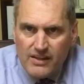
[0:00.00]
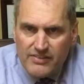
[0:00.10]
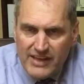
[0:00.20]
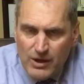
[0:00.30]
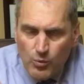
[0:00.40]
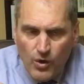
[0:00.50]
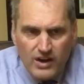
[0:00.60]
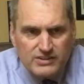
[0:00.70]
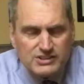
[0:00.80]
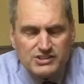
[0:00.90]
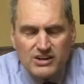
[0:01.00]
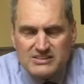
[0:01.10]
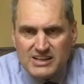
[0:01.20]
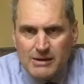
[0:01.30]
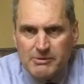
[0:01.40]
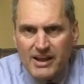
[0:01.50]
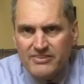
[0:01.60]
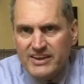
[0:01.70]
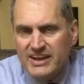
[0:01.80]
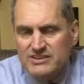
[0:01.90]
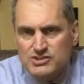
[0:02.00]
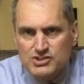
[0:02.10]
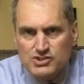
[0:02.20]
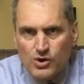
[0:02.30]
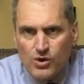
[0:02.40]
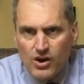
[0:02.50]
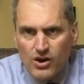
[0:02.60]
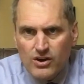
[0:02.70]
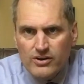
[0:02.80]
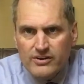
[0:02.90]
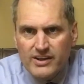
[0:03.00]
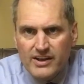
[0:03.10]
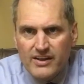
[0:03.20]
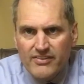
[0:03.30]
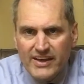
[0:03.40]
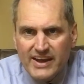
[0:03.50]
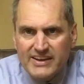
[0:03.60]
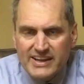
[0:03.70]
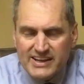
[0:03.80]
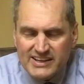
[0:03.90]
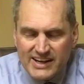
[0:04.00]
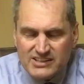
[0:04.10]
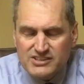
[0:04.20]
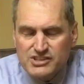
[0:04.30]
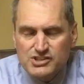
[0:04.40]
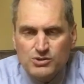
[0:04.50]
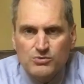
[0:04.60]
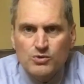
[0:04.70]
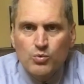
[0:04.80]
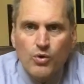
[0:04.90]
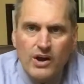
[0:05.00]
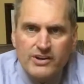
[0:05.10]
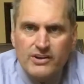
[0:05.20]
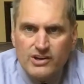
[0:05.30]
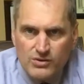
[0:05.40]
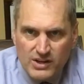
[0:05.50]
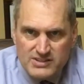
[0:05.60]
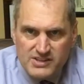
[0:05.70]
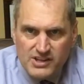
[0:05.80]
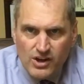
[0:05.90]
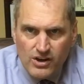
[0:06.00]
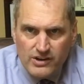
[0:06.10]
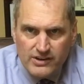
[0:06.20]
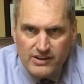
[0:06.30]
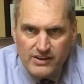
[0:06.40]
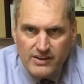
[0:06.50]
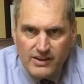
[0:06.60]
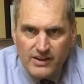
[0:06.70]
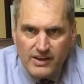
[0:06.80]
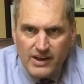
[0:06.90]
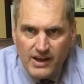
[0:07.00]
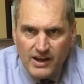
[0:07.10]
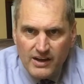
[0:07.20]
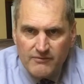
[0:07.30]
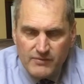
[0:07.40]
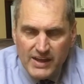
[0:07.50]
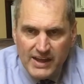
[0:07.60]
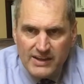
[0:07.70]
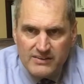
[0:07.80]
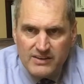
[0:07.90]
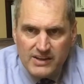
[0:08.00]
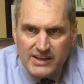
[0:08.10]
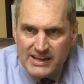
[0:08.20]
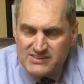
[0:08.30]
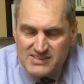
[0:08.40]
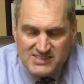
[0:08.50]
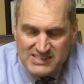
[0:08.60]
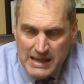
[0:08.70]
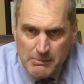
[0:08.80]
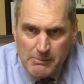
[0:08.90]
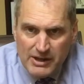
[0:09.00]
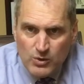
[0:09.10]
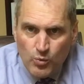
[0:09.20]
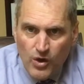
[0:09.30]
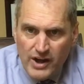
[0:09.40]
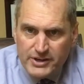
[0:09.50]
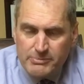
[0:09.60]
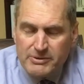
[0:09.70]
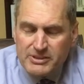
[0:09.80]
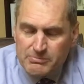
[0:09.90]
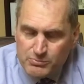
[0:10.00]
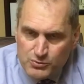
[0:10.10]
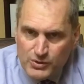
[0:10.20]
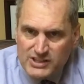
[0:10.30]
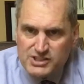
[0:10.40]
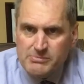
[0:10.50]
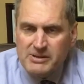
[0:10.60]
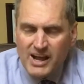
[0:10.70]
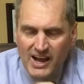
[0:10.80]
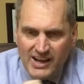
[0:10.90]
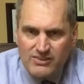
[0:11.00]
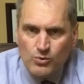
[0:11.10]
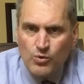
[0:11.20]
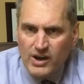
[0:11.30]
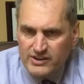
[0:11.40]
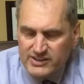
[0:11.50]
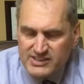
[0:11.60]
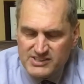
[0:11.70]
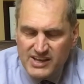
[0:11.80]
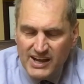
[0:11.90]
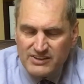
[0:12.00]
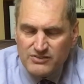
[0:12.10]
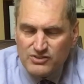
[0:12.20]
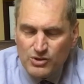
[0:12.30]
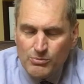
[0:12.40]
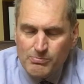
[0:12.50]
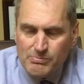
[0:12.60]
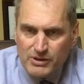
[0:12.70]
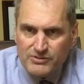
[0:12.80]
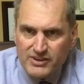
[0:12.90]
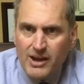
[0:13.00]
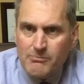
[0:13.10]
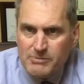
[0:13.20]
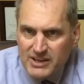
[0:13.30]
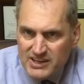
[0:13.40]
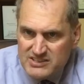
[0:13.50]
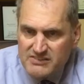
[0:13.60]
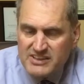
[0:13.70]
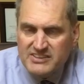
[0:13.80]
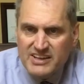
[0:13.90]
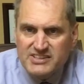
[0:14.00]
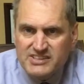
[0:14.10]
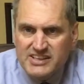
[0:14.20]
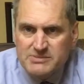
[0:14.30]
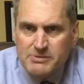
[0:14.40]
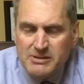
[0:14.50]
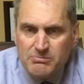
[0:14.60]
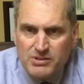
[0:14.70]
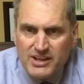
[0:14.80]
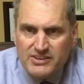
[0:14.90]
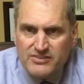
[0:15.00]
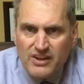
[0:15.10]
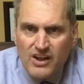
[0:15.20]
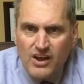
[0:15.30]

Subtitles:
that water starts coming out the end so hard that it can actually shoot the water across the yard. And it's the same amount of water, but the pressure behind the water is gotten so built up because of the tension that's being placed